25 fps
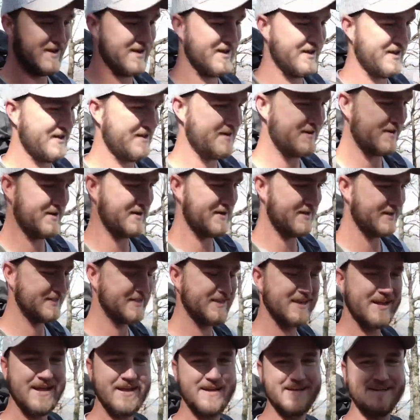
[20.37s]
And on
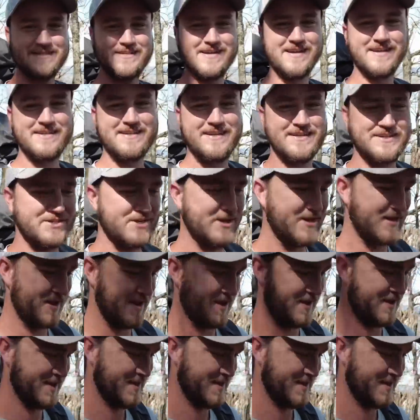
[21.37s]
today's edition,